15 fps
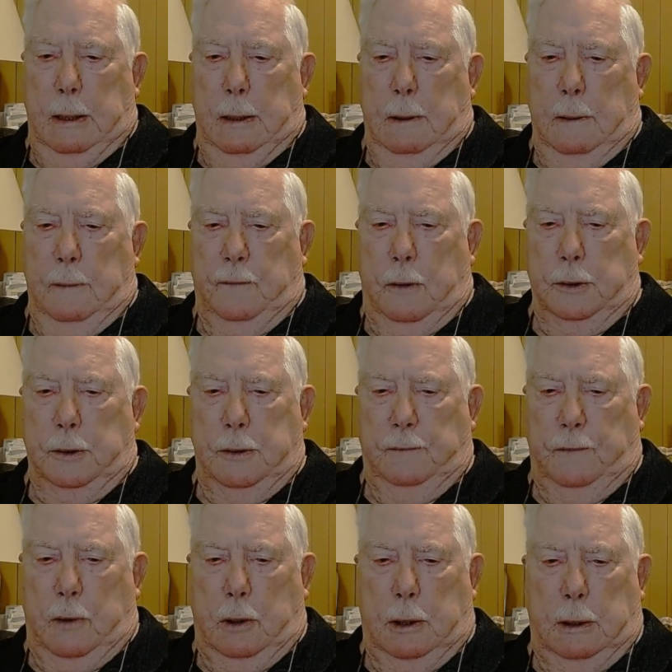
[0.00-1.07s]
First of
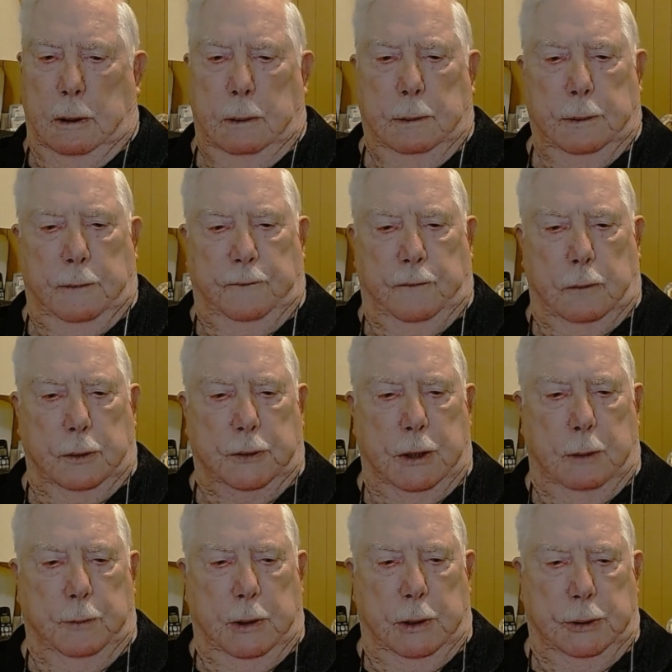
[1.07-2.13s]
all, the first
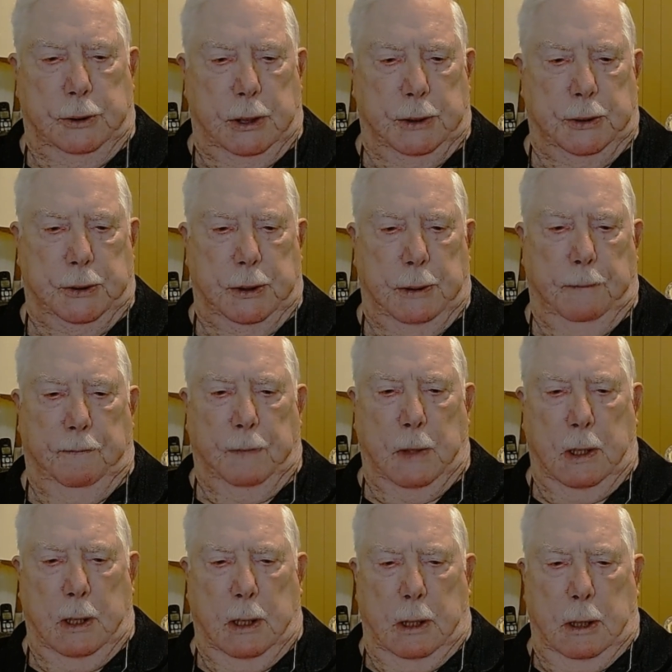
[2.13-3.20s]
image is
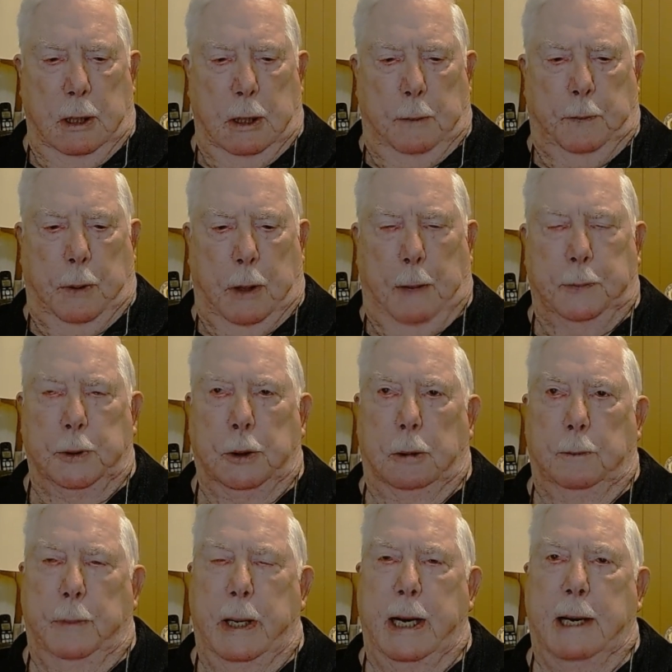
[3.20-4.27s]
a
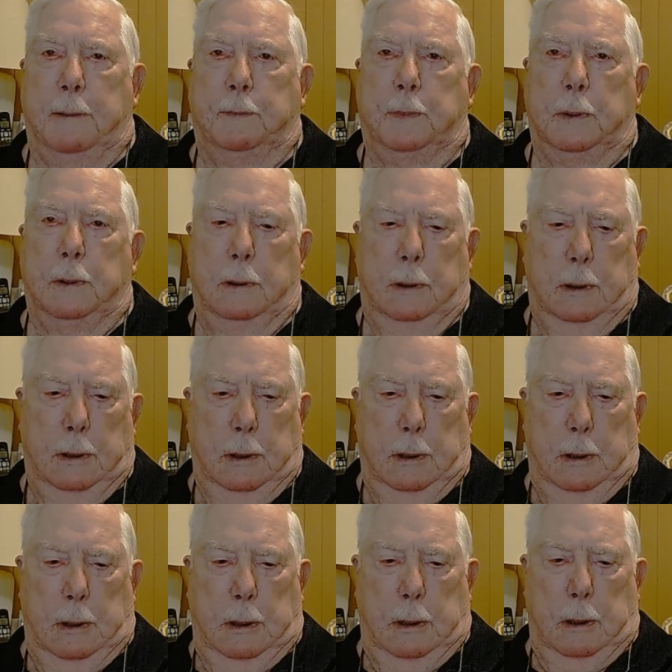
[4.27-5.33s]
popular map
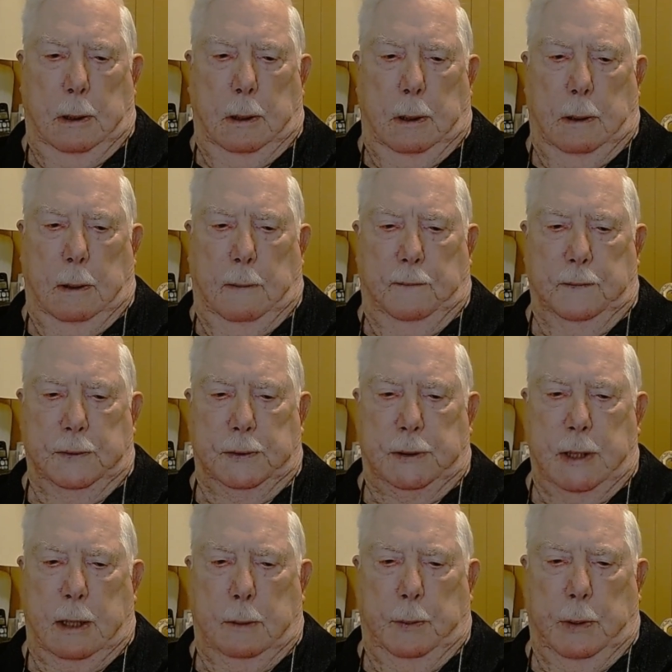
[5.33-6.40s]
of
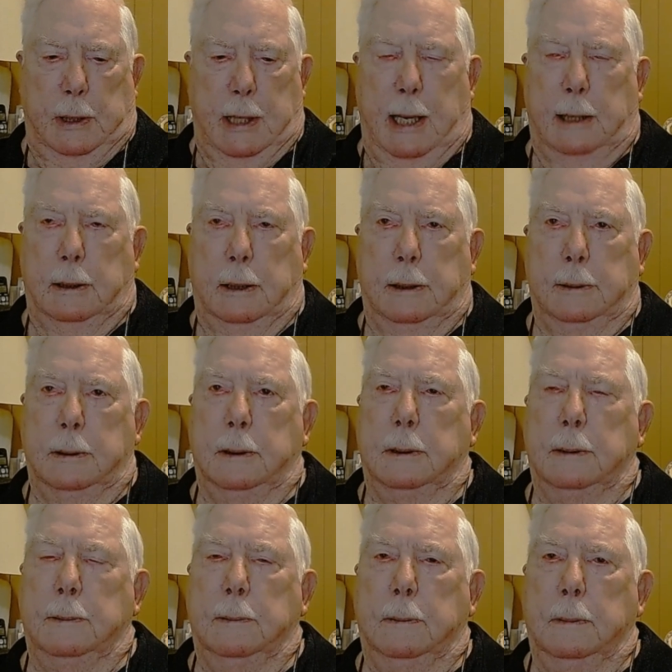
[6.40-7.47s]
Sanibel Island
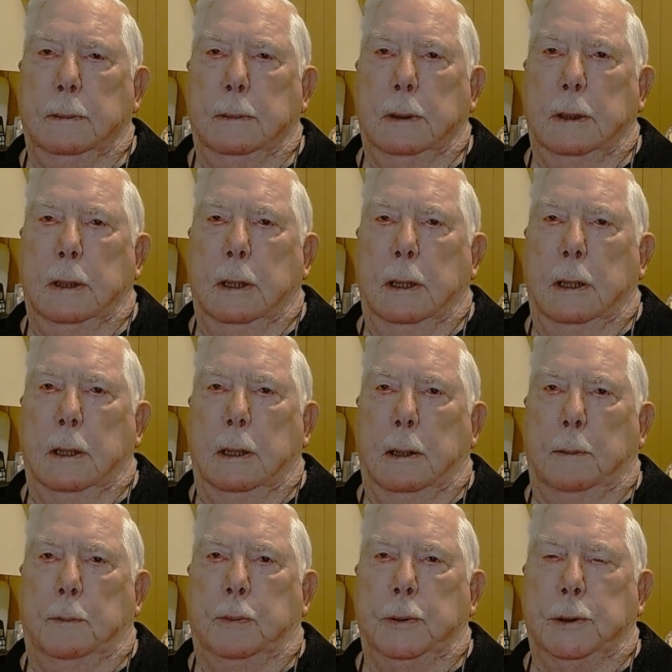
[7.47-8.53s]

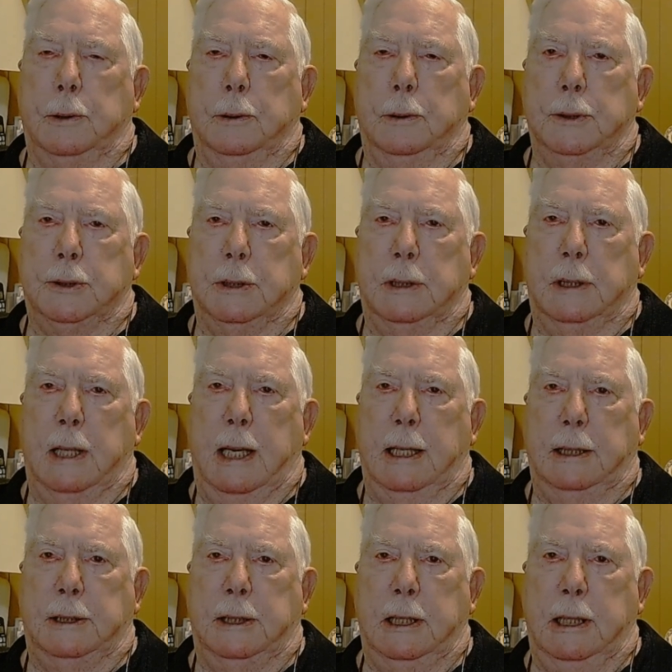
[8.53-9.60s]
produced in
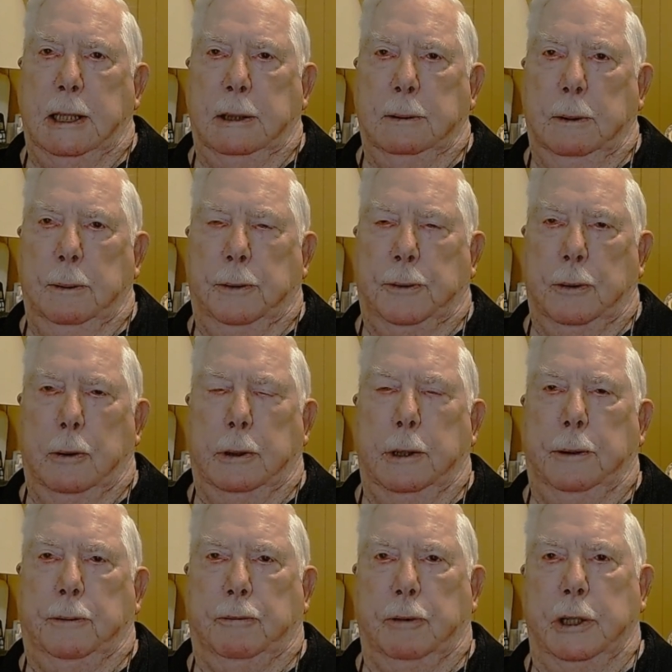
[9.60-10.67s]

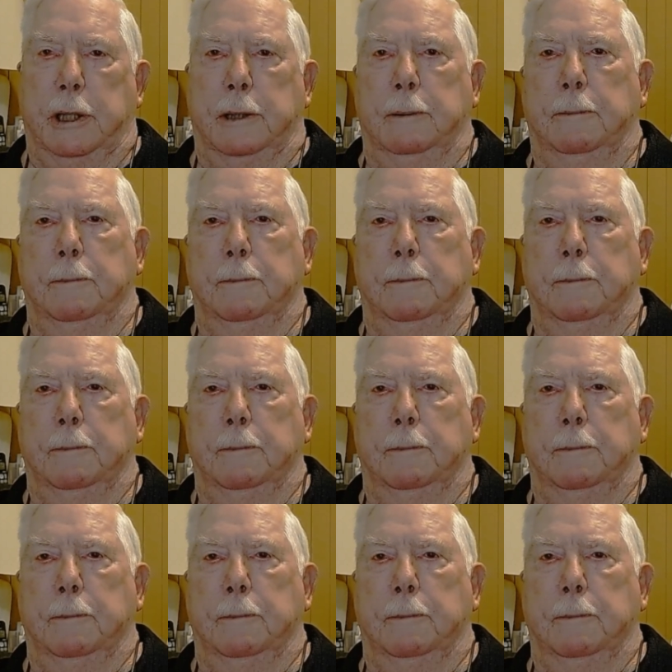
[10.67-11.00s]
1833.